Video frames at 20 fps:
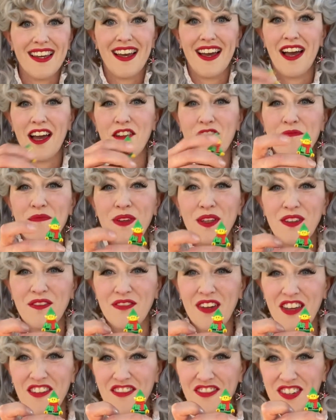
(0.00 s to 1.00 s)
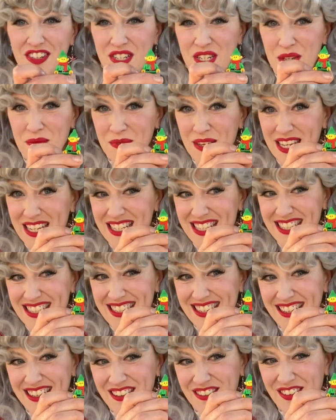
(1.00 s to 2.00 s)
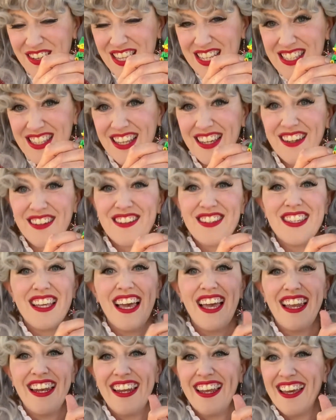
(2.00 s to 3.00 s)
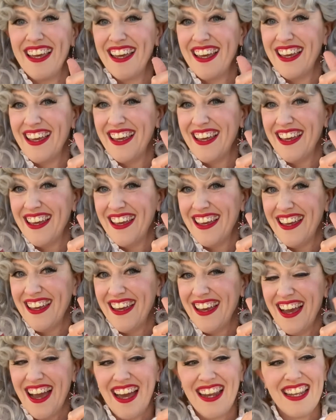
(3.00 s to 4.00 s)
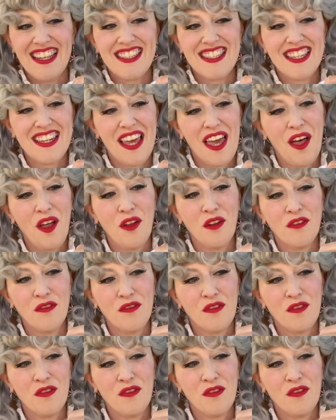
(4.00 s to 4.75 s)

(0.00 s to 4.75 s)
I've built my first piece for this Lego set, and it's an elf.